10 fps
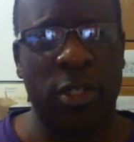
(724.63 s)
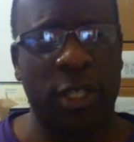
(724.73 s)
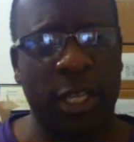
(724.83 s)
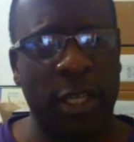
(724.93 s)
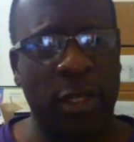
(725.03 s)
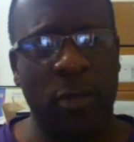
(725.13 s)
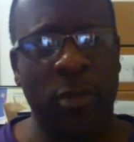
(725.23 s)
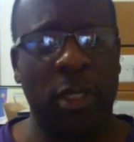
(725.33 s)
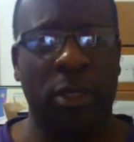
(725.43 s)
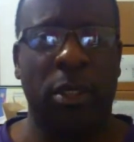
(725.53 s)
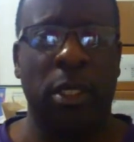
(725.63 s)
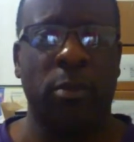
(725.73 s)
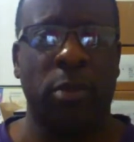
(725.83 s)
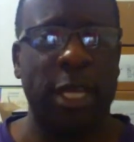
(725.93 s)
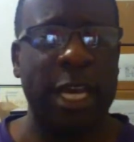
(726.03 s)
again in a minute,
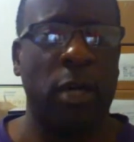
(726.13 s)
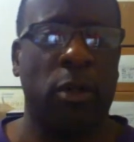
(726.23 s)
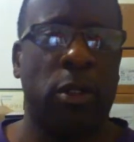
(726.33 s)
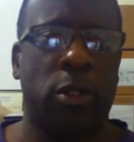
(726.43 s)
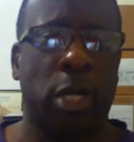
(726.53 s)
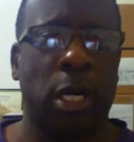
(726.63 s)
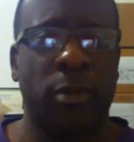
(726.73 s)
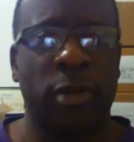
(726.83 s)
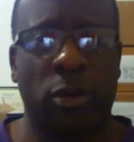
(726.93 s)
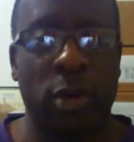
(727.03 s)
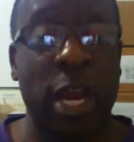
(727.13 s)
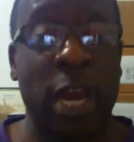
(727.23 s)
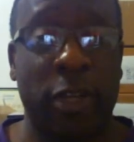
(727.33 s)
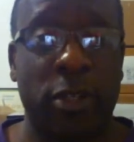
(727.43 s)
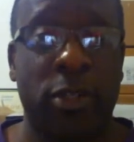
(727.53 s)
but now I'm going to talk about
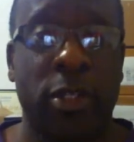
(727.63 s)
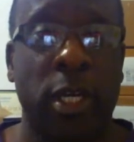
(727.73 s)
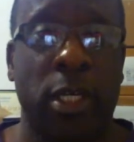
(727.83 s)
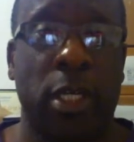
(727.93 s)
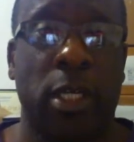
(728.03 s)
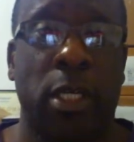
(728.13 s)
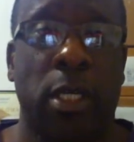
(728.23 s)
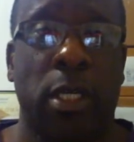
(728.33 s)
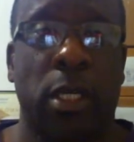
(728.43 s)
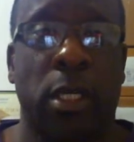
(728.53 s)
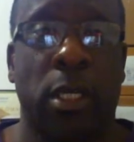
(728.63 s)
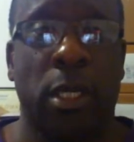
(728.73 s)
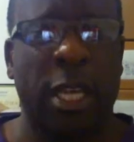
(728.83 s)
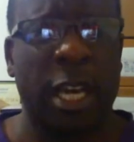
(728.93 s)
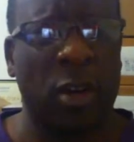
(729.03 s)
graphic design.
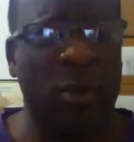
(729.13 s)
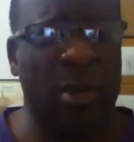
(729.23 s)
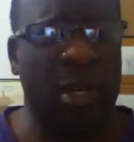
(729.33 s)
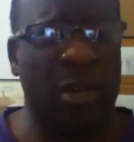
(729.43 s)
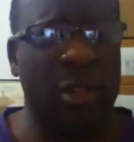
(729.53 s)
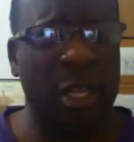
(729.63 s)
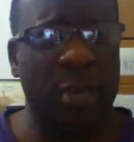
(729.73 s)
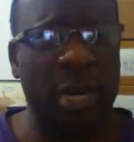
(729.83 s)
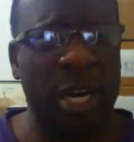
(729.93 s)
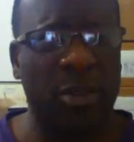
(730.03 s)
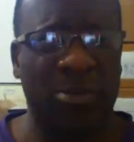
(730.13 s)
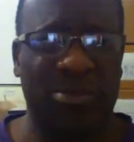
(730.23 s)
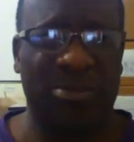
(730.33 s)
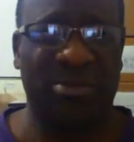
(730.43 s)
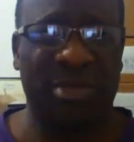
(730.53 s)
Now, I think about
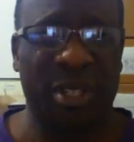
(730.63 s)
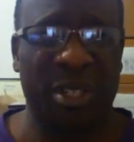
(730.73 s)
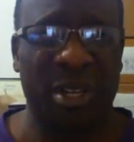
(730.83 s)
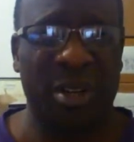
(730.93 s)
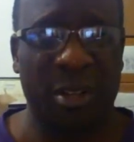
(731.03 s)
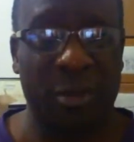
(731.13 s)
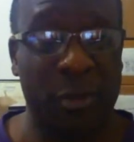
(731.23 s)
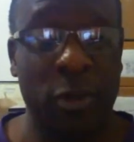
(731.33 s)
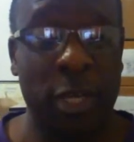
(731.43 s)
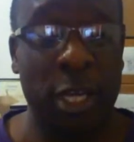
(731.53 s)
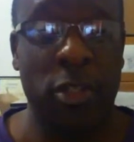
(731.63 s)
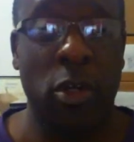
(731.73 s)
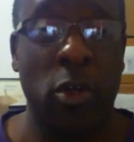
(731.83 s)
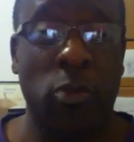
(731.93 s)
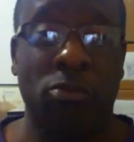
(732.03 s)
a few days
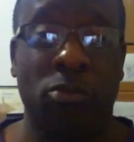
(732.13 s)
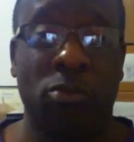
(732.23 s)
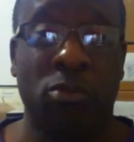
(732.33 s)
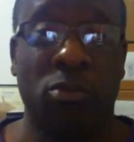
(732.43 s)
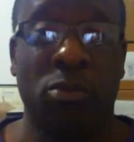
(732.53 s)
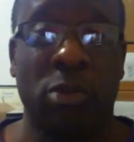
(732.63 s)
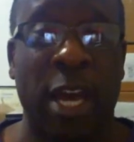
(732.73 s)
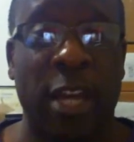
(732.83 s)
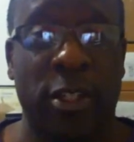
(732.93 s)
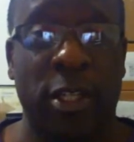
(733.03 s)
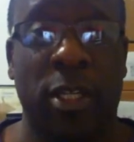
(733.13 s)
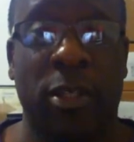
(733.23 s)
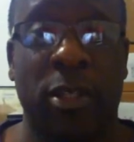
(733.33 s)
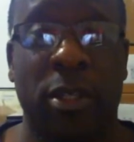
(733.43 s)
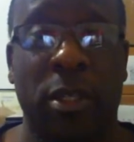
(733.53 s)
ago, I checked
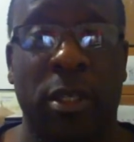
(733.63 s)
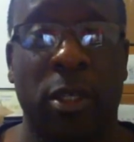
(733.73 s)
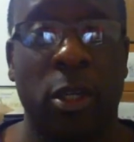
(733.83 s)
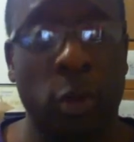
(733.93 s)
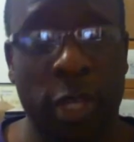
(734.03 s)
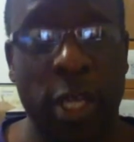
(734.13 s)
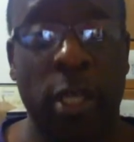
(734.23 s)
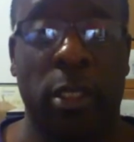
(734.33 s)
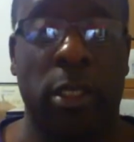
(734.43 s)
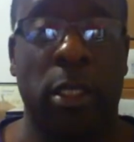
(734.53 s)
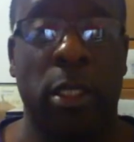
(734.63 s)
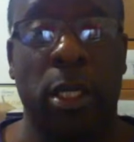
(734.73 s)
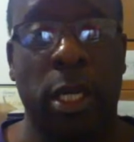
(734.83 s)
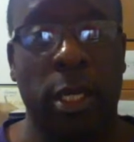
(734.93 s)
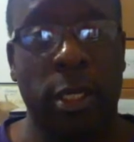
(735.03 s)
Nokia,
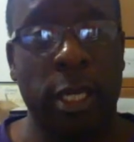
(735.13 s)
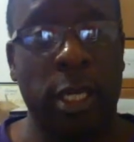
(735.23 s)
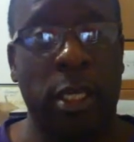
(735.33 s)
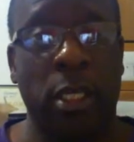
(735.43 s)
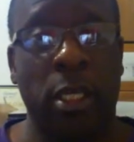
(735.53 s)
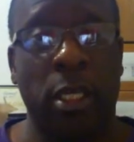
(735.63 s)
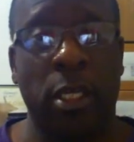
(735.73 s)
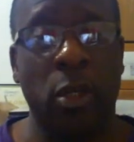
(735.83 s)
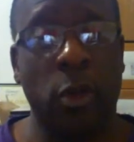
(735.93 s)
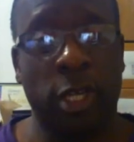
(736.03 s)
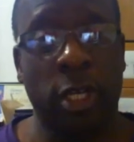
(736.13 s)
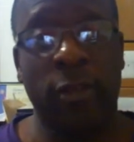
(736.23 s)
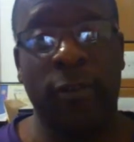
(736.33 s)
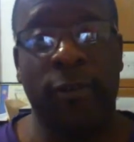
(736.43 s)
and Nokia, the